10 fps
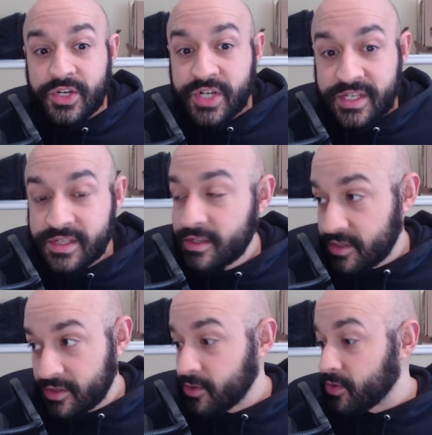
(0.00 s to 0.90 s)
would just
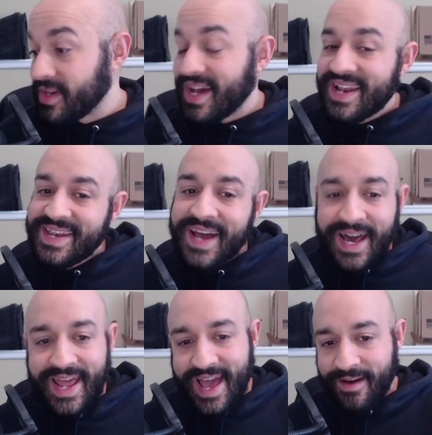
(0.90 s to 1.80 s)
as soon
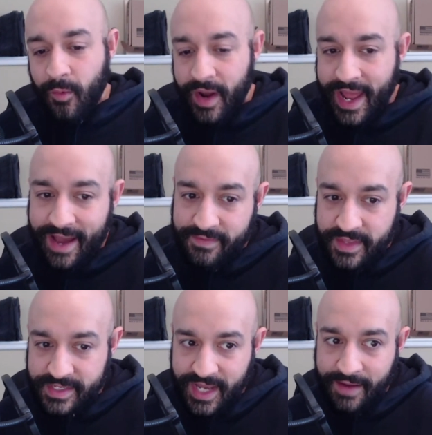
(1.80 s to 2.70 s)
not want to
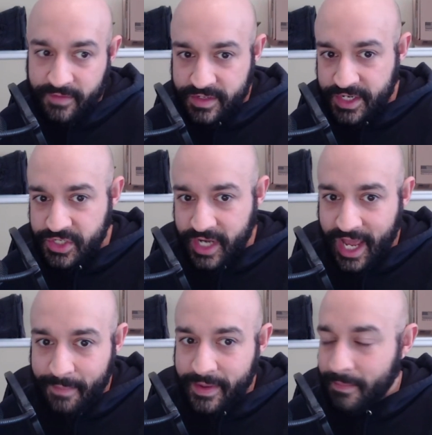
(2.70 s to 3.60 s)
have this conversation
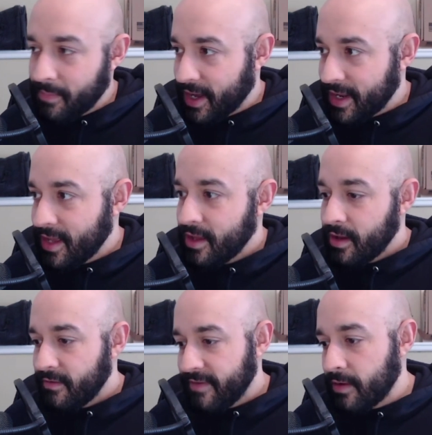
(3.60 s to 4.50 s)
happen, but
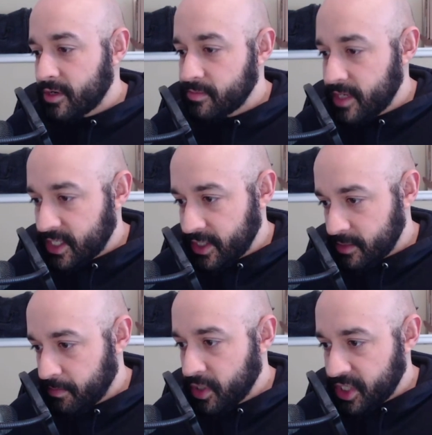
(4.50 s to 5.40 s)
Founders
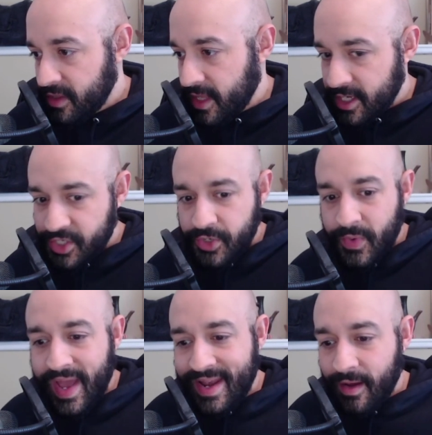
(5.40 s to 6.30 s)
Ministry is pushing the
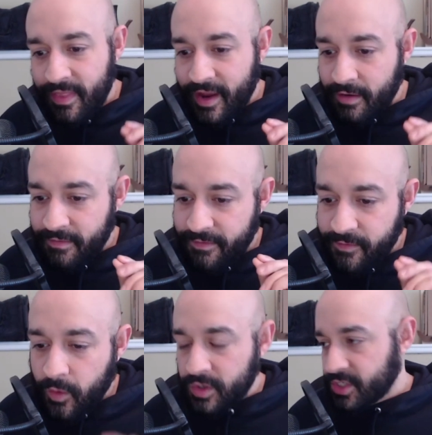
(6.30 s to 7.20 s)
issue and they are
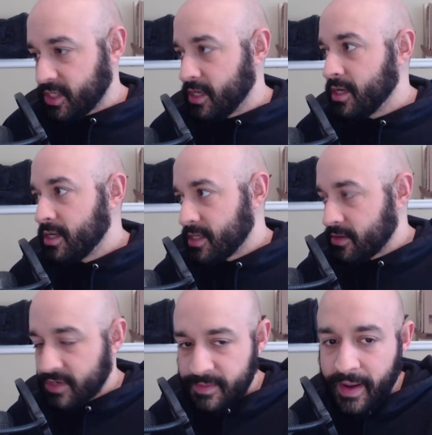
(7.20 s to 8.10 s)
forced
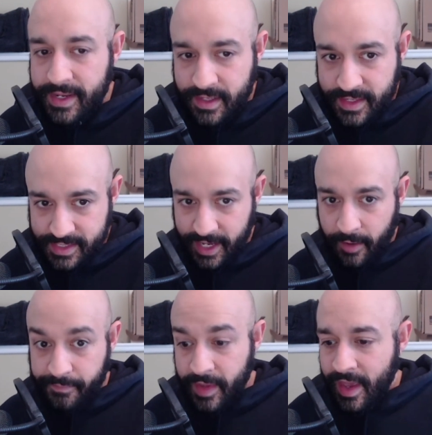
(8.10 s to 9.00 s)
to respond to this
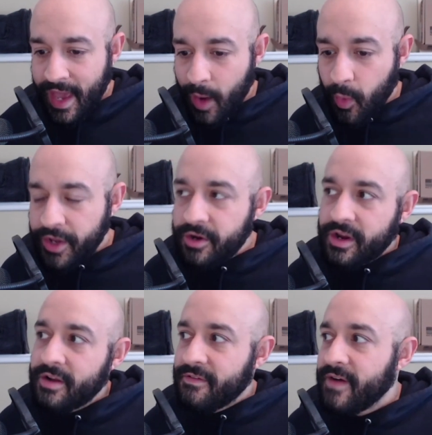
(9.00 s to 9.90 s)
now. And what
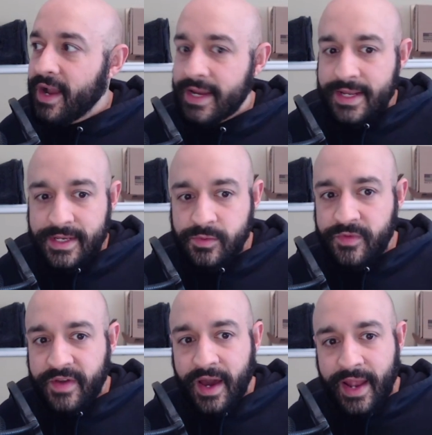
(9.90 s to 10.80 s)
you're going to find is
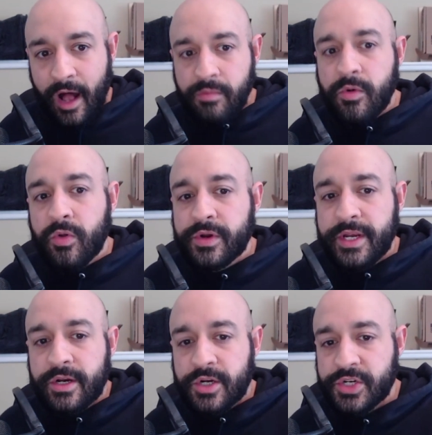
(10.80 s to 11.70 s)
we've got Al
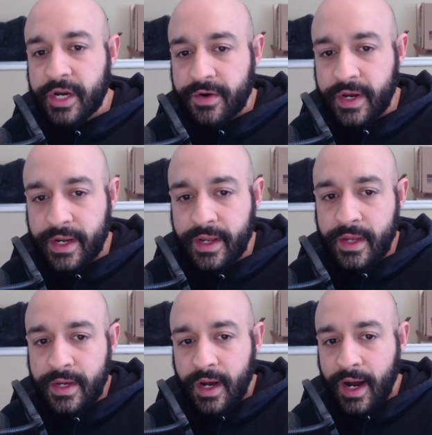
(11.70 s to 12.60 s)
Mohler here sharing
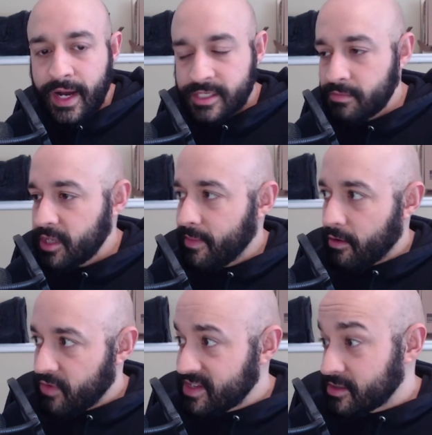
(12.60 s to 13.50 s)
uh, something
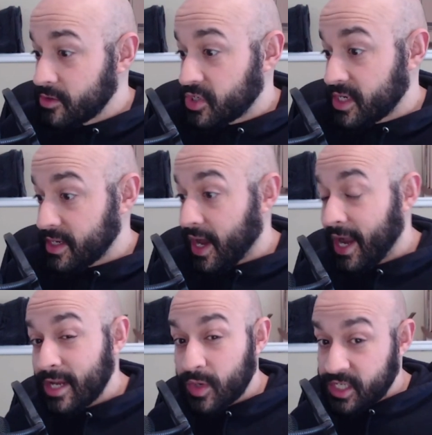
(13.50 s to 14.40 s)
about Resolution
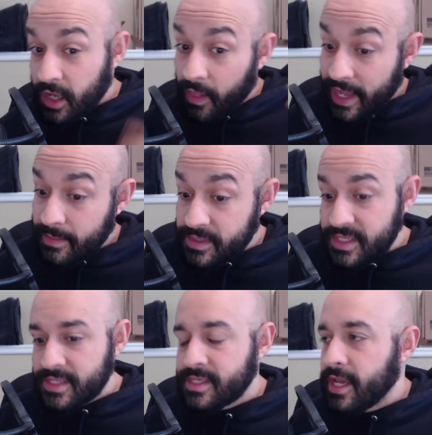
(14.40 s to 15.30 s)
9, which
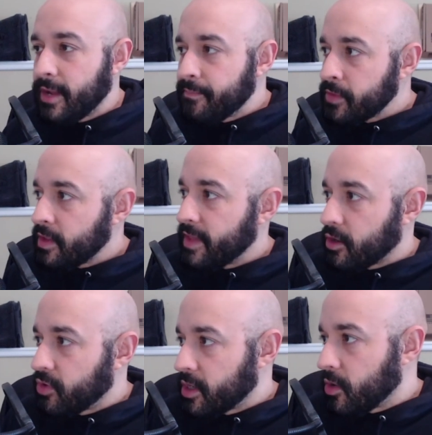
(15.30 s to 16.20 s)
claims to say
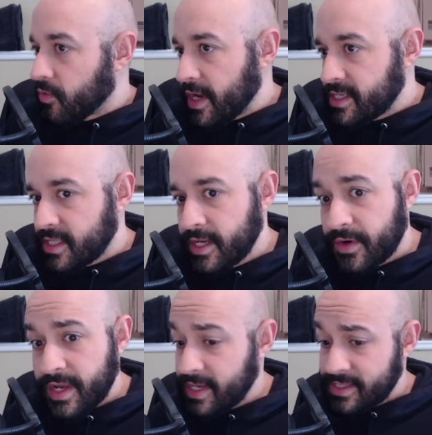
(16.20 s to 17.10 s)
that critical race
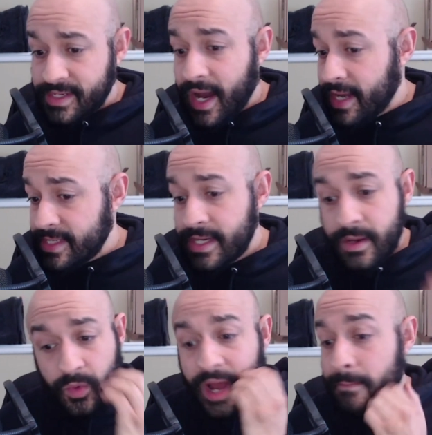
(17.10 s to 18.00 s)
theory is not,
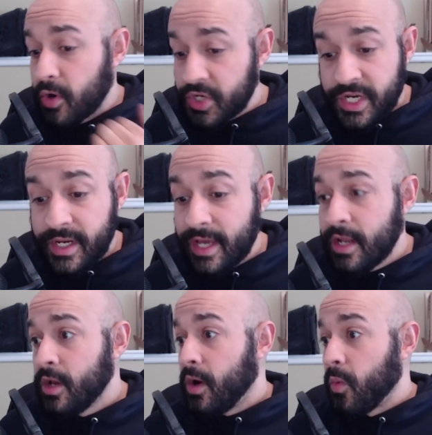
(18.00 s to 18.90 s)
we're not pushing
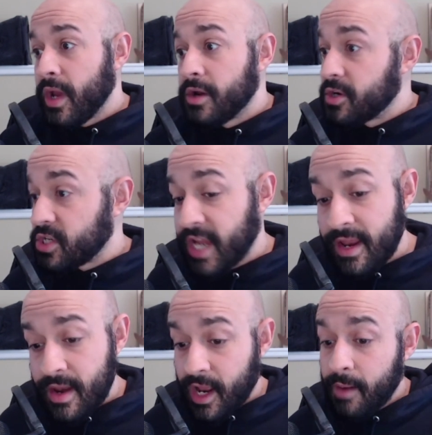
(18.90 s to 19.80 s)
it. We
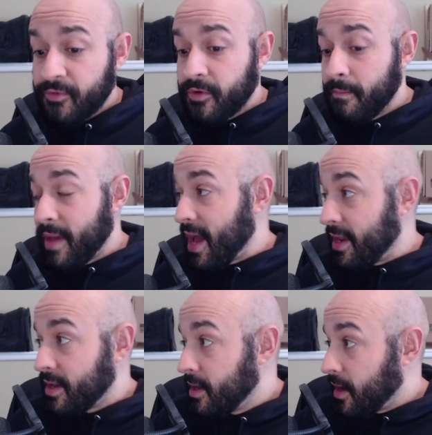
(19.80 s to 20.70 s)
understand it comes from
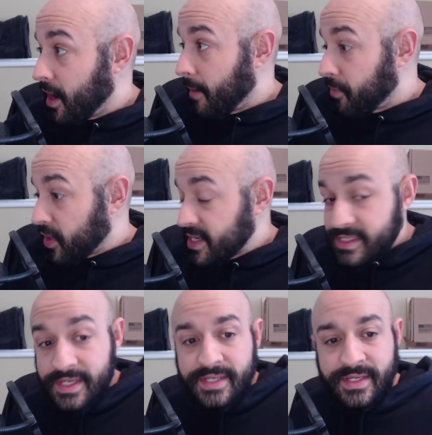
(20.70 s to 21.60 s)
bad uh,
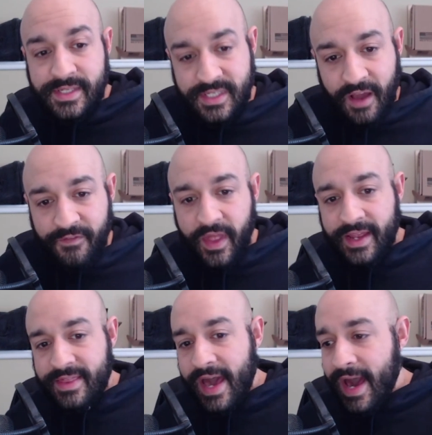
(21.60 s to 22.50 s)
places and stuff
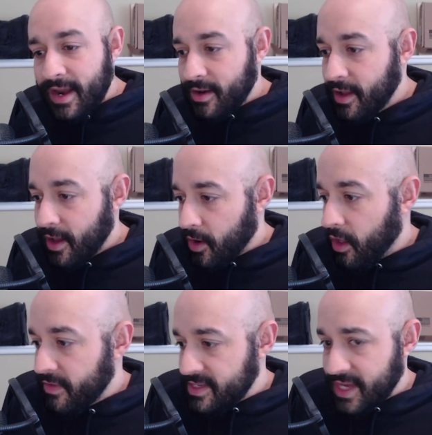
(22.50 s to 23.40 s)
like that and,
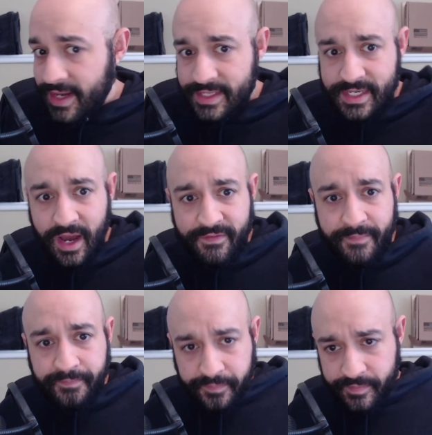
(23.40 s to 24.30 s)
and all this kind of
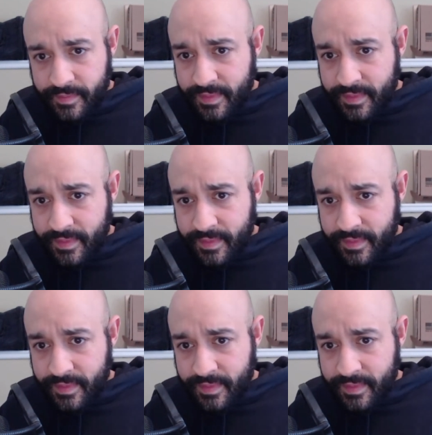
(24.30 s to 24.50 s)
stuff. And,